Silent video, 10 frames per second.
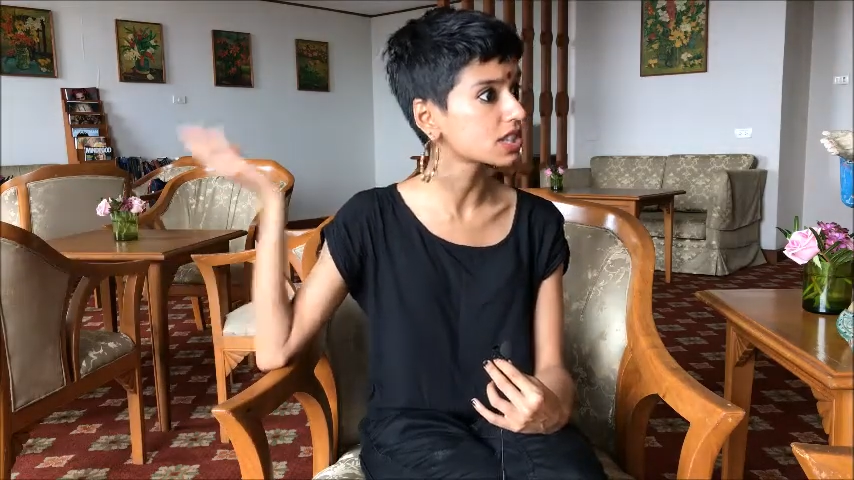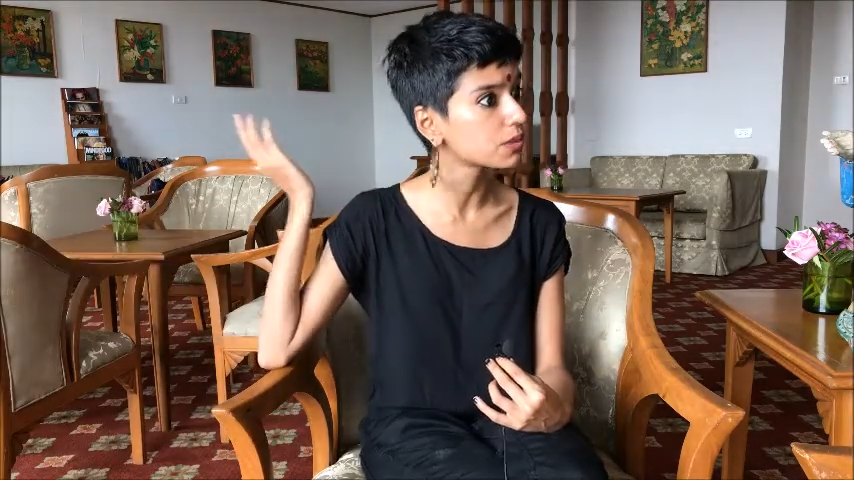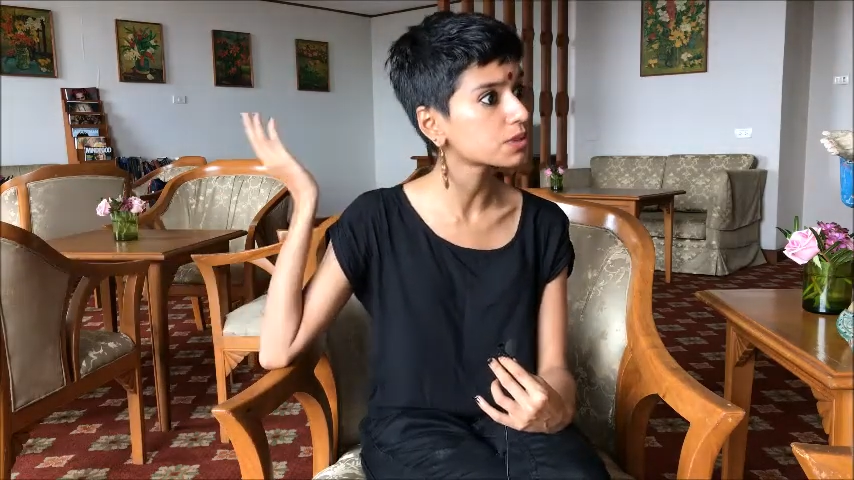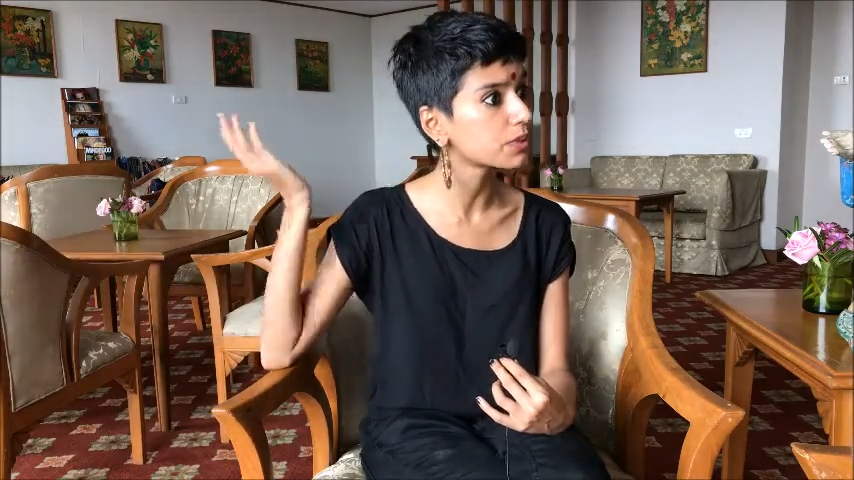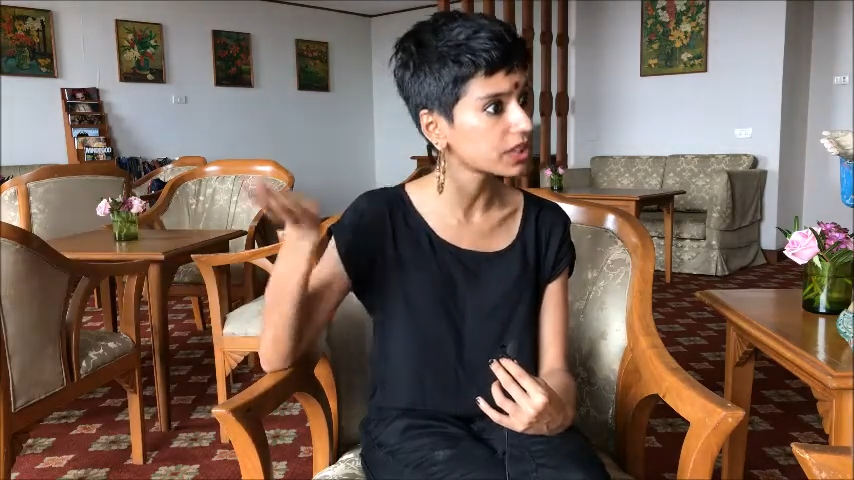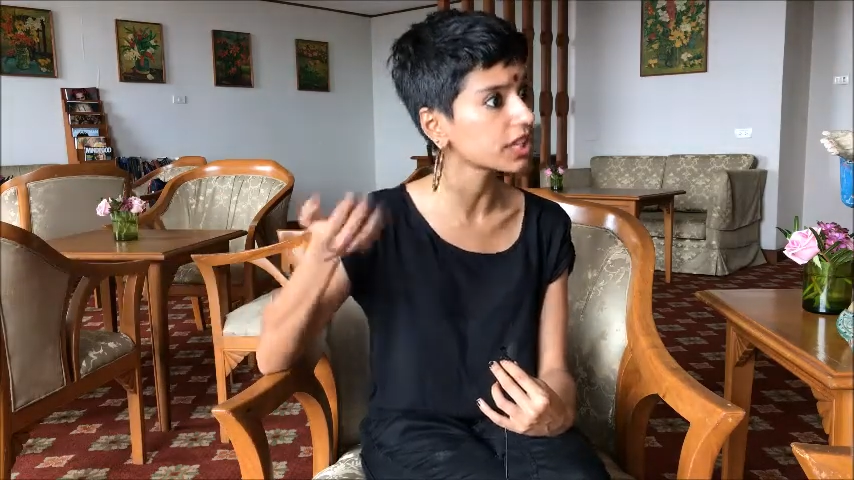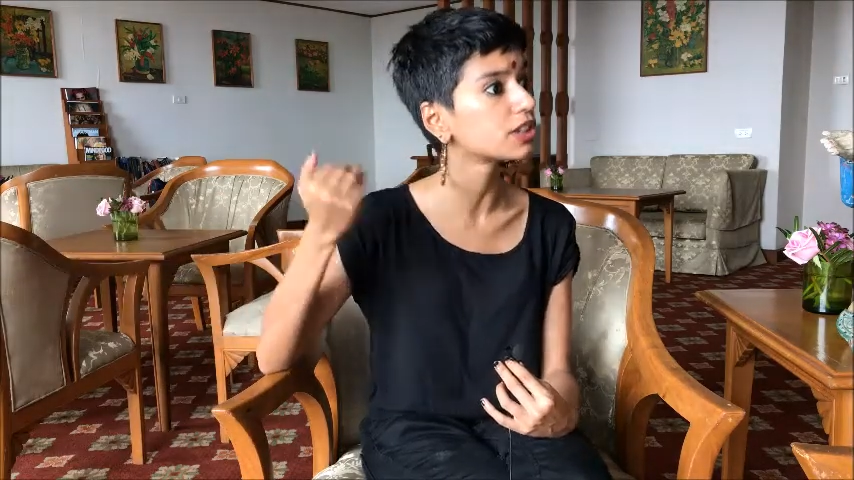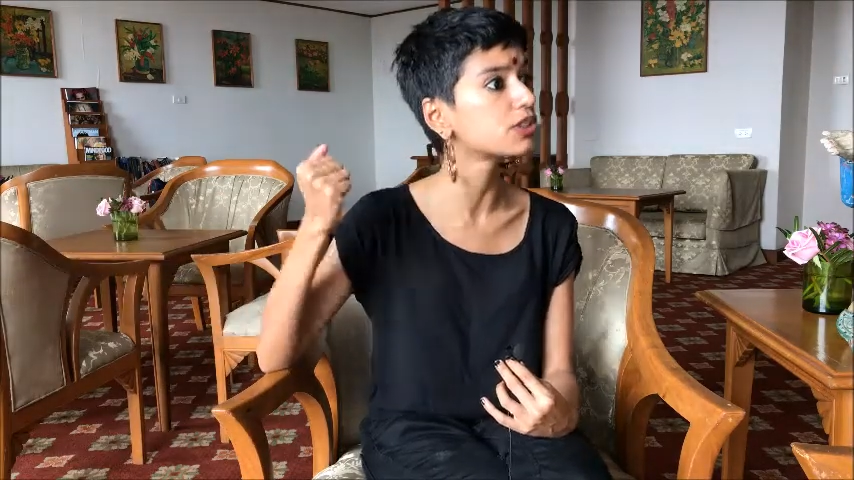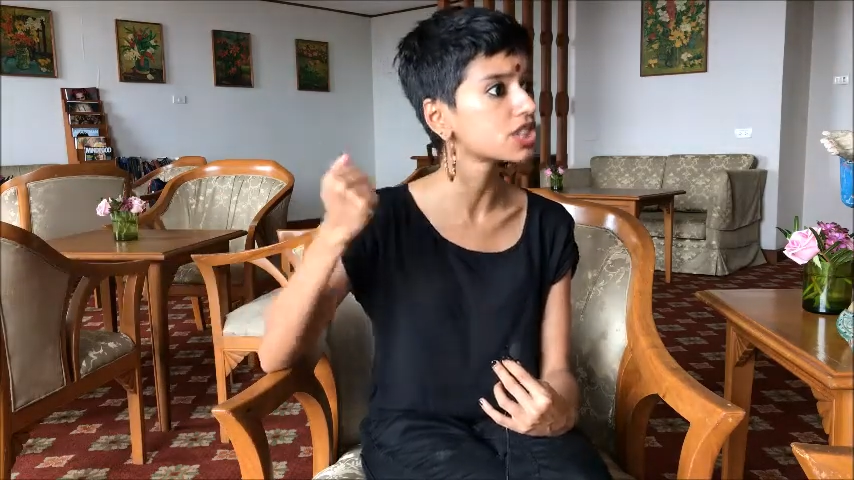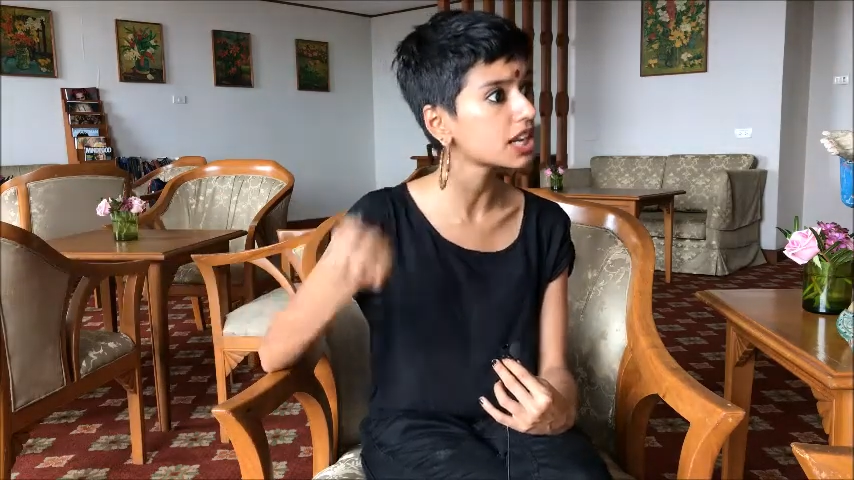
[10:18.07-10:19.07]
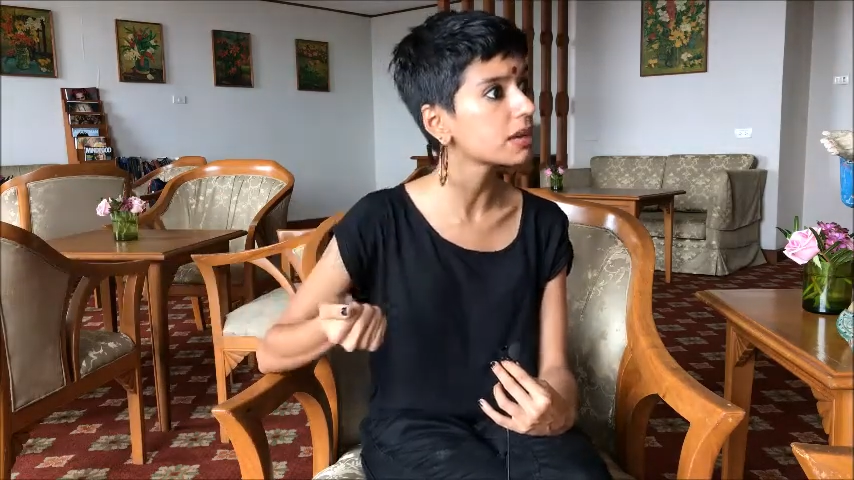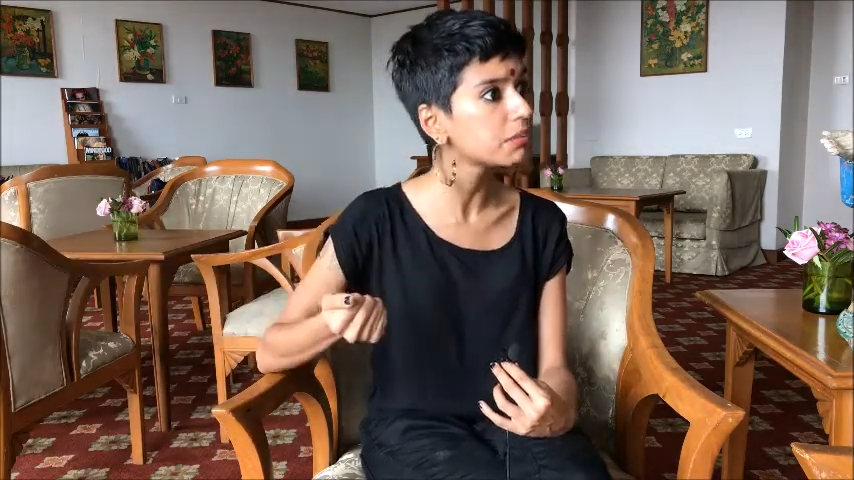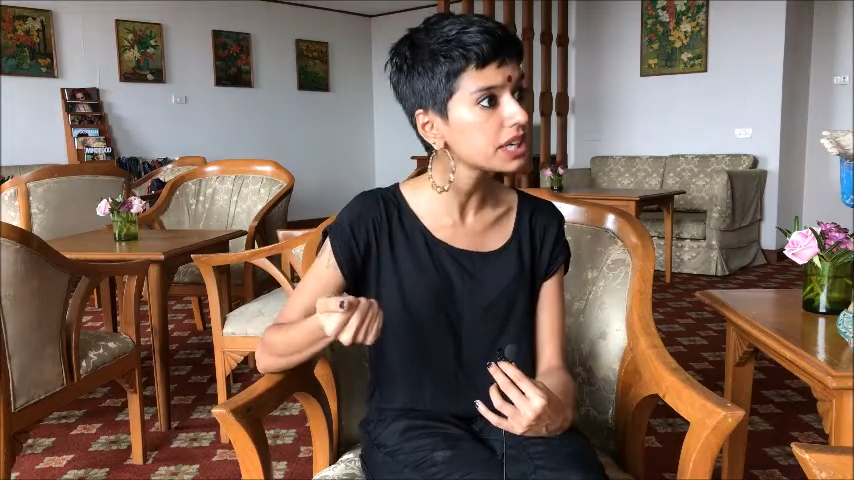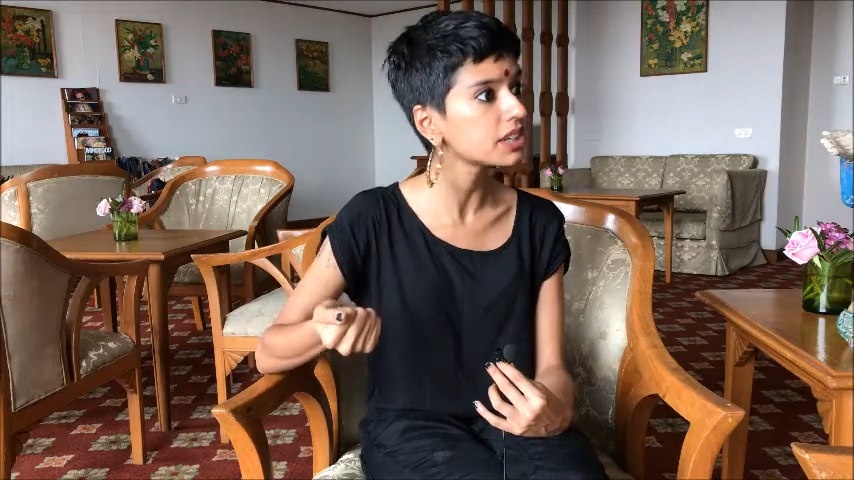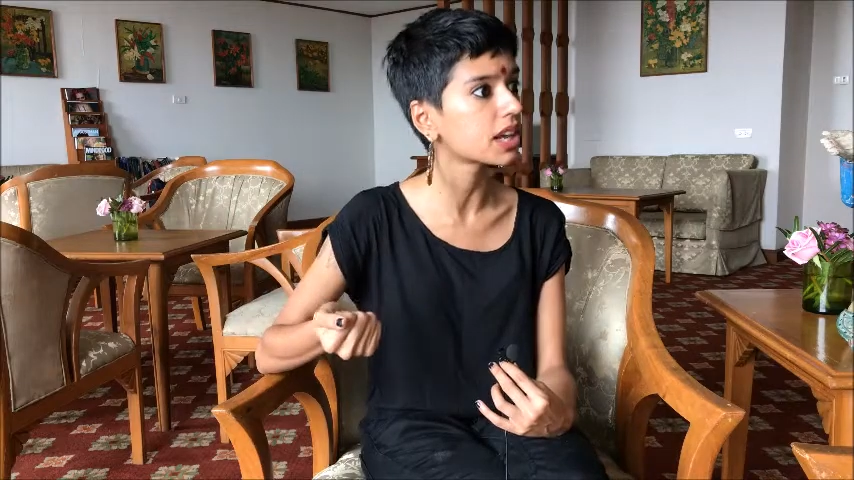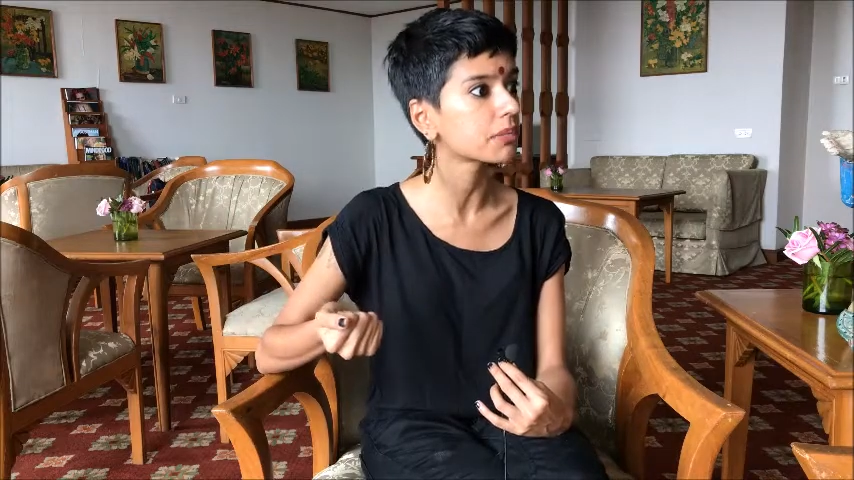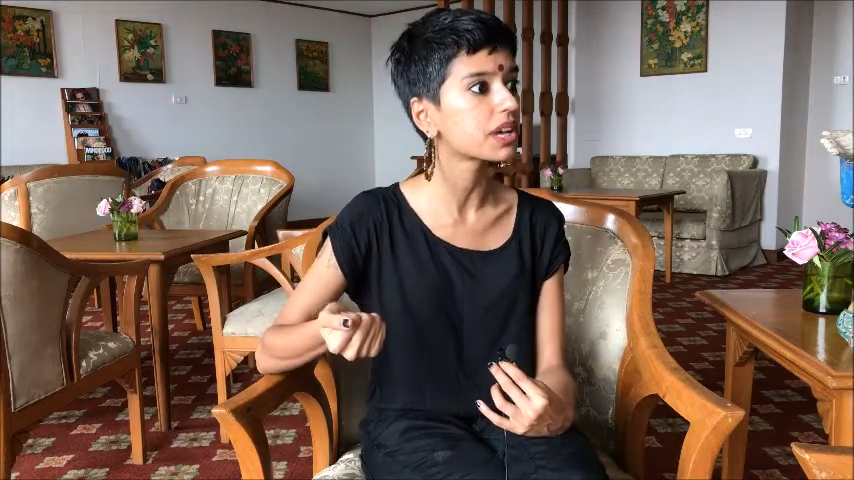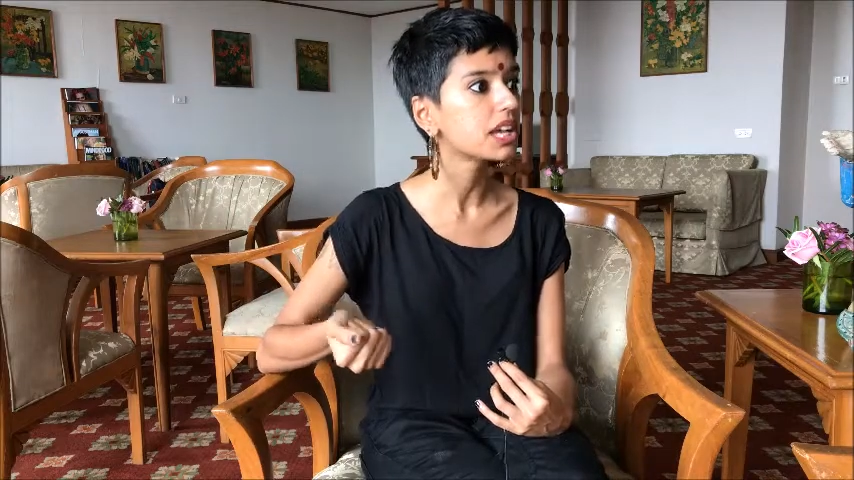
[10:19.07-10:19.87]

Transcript: he was taken to jail and beaten up.